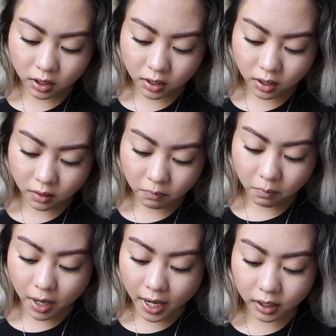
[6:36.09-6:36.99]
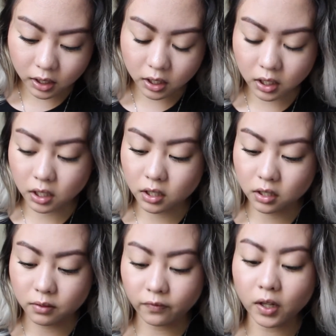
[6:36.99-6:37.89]
MAC
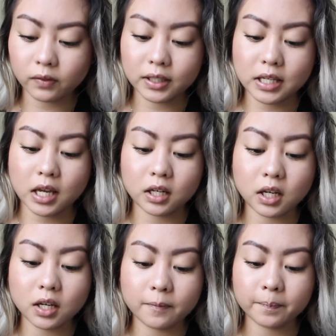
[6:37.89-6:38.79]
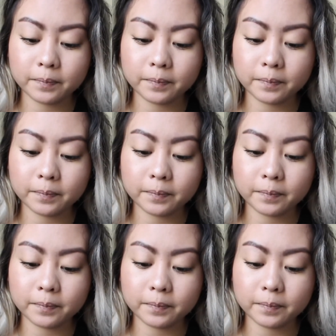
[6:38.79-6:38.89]
Velvet Teddy.